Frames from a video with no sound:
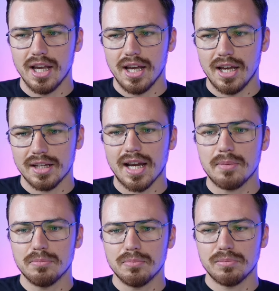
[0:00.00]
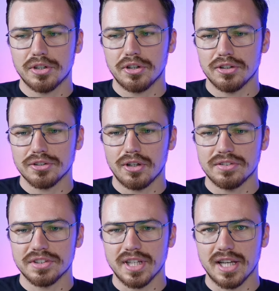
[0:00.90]
uh, come because all of
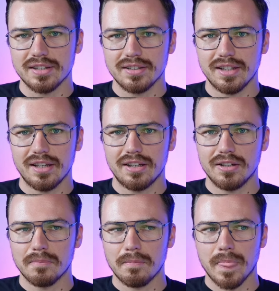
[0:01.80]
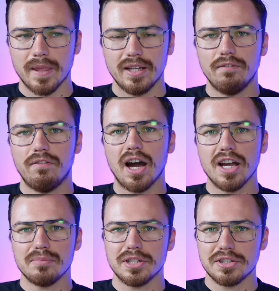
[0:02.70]
a sudden they're
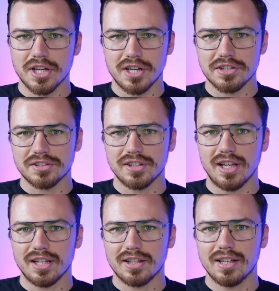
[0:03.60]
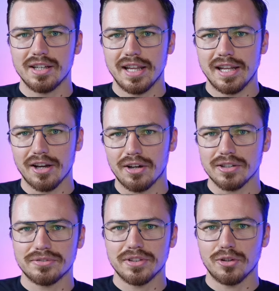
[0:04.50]
environment changes. They're like getting out
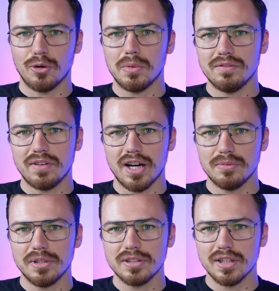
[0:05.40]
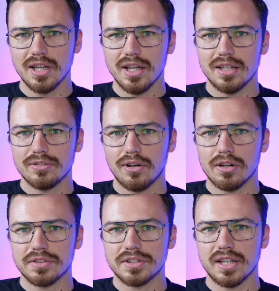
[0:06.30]
of the normal environment, and all of
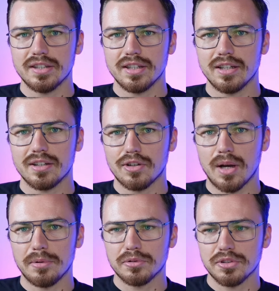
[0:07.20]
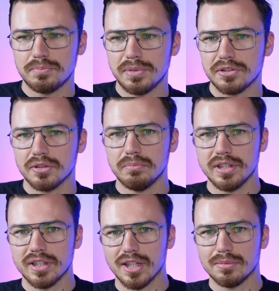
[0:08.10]
a sudden they are coming to these Bitcoin
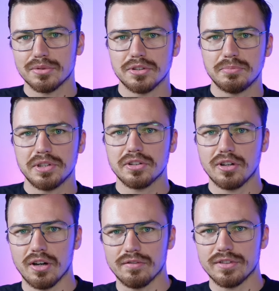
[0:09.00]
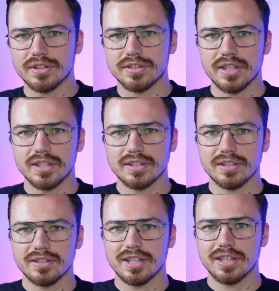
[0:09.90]
meetups or these Bitcoin conferences,
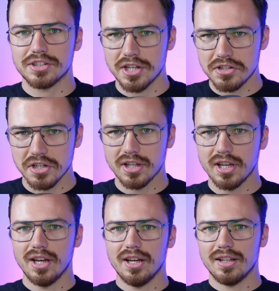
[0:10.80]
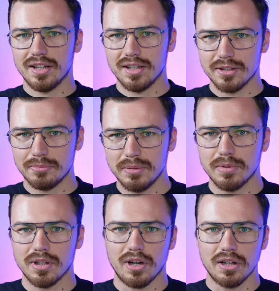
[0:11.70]
and they are changing uh, the
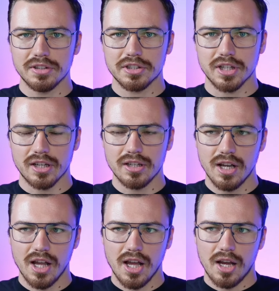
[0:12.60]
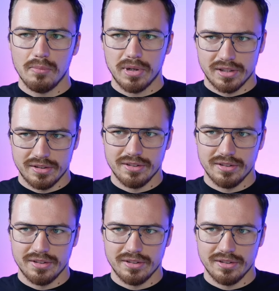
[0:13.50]
people around each other. But